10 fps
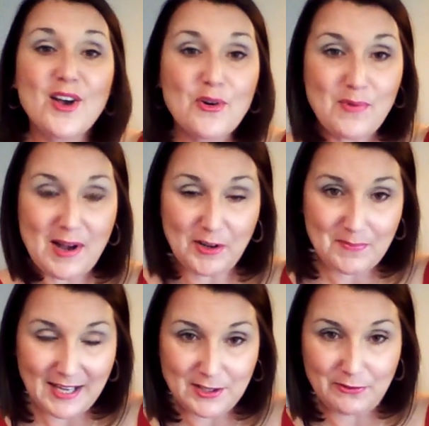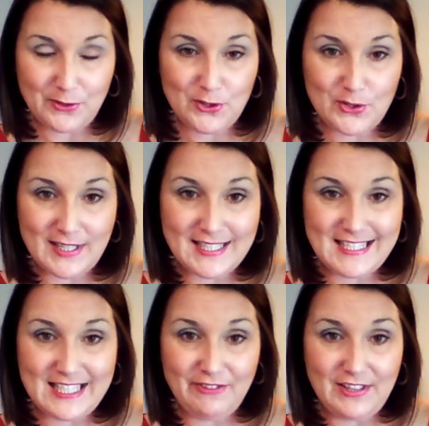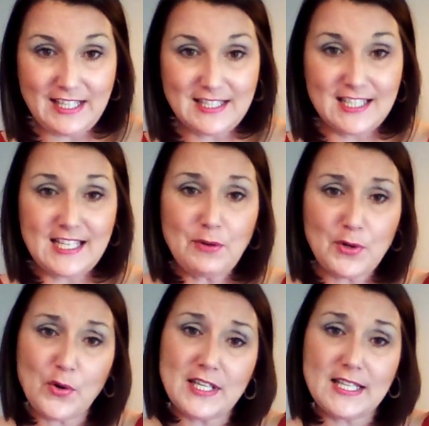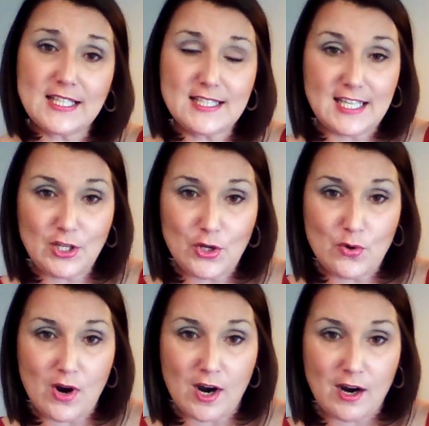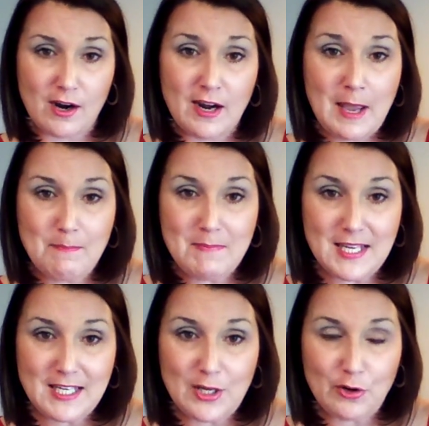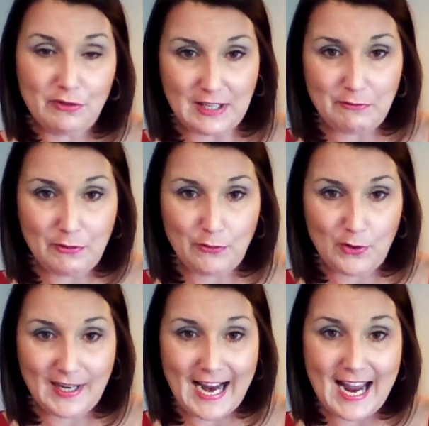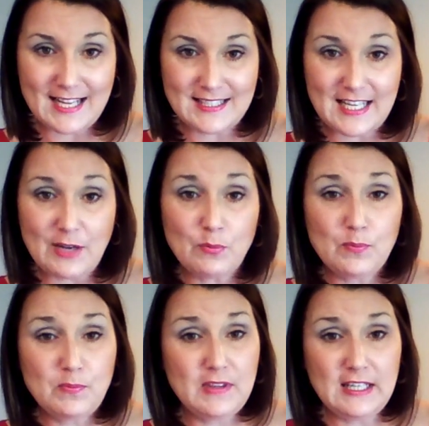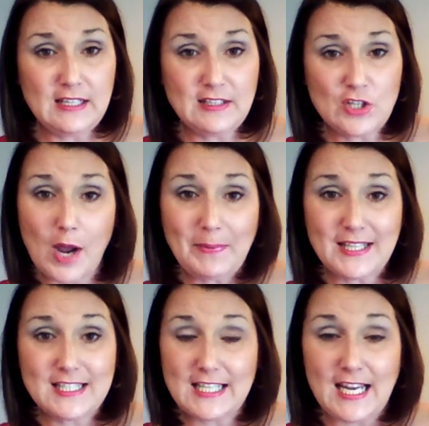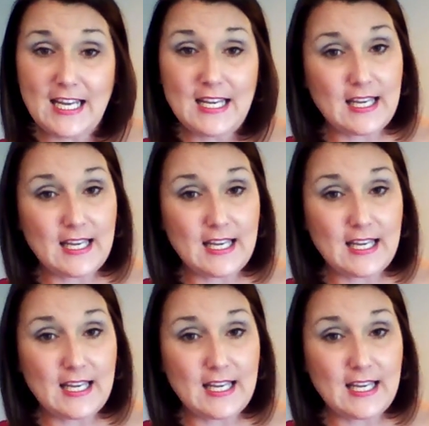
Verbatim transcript: Welcome back to Food Trends TV. Today we're going to continue our mid-year flavor forecast, and the topic today